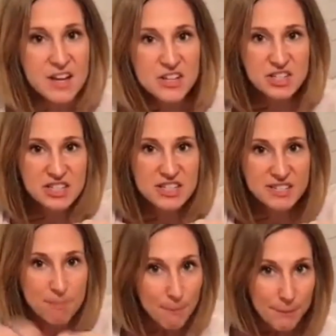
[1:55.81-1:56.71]
just
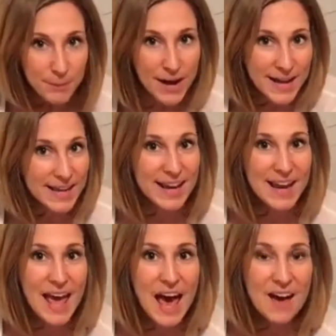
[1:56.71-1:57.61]
break it in
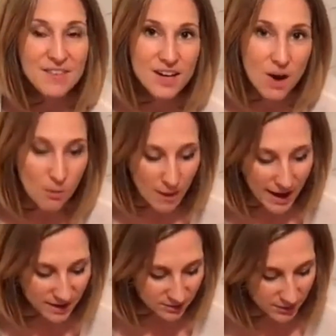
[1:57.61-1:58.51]
half, get all
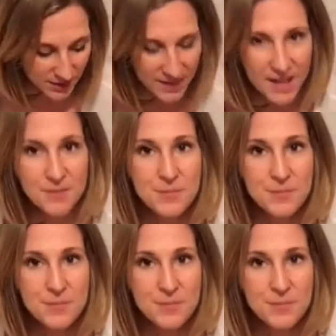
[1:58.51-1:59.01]
wild with it.